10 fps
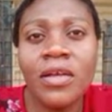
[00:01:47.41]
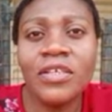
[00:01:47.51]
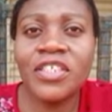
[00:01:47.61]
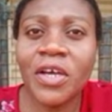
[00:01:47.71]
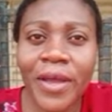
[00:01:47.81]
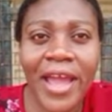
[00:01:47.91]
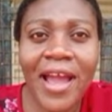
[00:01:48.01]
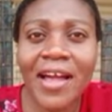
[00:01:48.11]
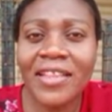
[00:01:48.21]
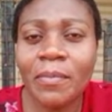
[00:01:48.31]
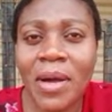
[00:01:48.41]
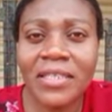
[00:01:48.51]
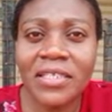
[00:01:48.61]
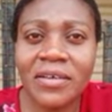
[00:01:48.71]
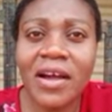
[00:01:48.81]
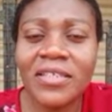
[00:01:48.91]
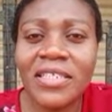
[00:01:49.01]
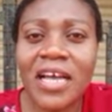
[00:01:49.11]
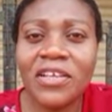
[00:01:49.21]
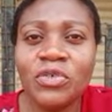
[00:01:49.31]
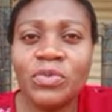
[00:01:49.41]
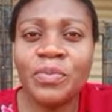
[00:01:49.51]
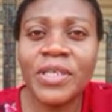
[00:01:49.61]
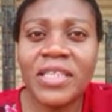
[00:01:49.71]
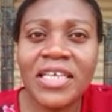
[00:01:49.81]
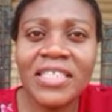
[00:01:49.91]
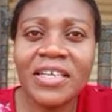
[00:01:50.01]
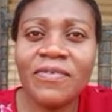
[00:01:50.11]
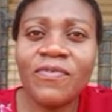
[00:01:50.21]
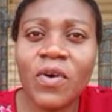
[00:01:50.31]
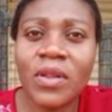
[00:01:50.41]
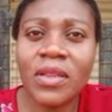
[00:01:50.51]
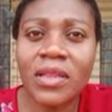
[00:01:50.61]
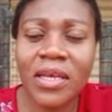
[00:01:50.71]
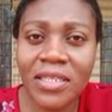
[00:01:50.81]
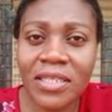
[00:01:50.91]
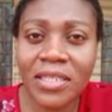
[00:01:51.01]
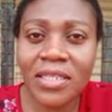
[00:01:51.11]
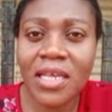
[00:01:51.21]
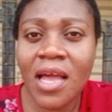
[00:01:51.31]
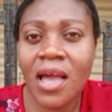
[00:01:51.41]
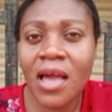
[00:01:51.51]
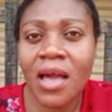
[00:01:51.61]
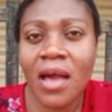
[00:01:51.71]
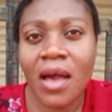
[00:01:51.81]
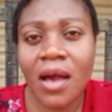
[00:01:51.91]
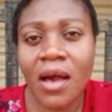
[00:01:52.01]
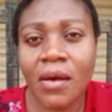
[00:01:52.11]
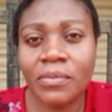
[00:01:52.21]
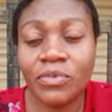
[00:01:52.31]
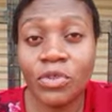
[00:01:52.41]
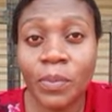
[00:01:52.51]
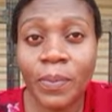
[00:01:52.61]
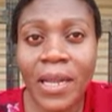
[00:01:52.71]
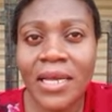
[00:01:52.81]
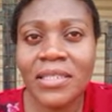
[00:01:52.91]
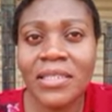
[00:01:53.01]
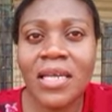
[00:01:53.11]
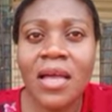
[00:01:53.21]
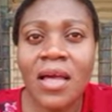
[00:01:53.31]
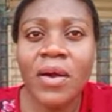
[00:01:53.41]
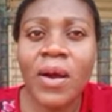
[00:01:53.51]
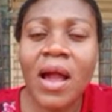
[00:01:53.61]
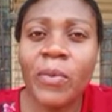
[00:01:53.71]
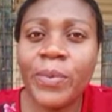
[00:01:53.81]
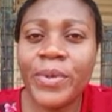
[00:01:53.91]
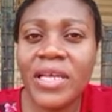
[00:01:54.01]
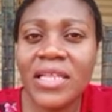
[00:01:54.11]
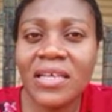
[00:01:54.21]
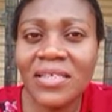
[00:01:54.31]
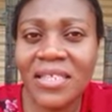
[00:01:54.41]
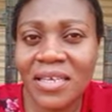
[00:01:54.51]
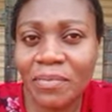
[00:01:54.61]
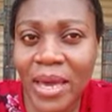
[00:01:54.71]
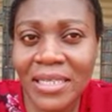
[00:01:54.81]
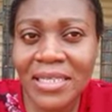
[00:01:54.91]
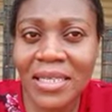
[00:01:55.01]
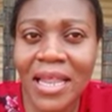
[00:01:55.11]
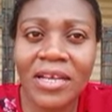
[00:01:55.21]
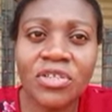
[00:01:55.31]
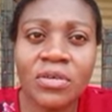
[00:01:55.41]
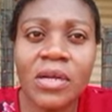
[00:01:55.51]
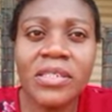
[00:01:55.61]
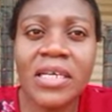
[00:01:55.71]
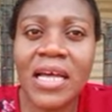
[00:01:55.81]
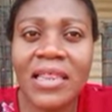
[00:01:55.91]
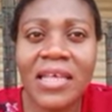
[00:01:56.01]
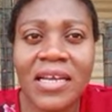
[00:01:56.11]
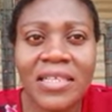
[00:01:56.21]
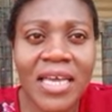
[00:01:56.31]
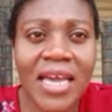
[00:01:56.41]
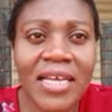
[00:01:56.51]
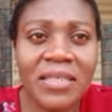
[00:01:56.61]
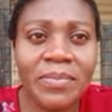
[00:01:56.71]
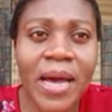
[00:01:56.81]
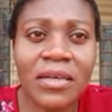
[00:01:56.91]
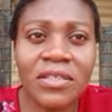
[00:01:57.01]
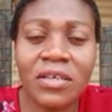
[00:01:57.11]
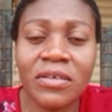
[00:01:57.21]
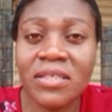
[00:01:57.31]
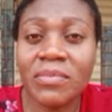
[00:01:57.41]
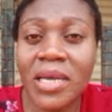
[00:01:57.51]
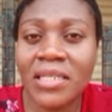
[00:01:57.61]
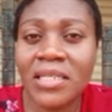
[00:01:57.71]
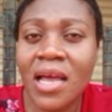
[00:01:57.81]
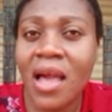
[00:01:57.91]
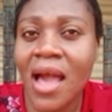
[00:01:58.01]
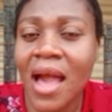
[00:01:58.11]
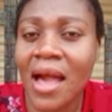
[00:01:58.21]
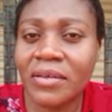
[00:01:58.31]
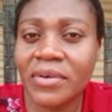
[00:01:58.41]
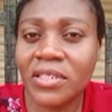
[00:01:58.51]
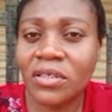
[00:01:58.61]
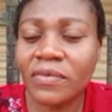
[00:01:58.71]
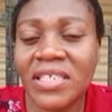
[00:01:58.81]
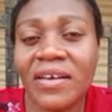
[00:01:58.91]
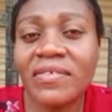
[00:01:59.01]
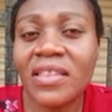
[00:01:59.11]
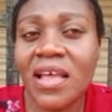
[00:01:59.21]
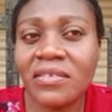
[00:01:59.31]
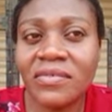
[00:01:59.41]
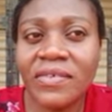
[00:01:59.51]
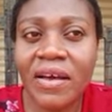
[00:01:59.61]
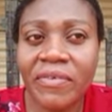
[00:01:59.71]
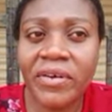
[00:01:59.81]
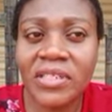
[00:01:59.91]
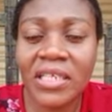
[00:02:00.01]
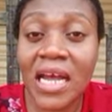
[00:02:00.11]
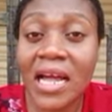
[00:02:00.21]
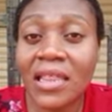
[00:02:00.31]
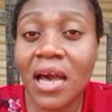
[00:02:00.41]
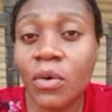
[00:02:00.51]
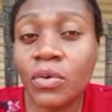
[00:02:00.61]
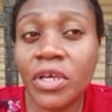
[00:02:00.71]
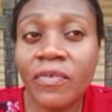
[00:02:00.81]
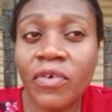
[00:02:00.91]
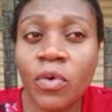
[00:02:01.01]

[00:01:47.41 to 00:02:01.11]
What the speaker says: So here are the materials that you'll be needing for this duplex. We'll be needing cement, like 238 bags of cement at the rate of 7,500, and that will give you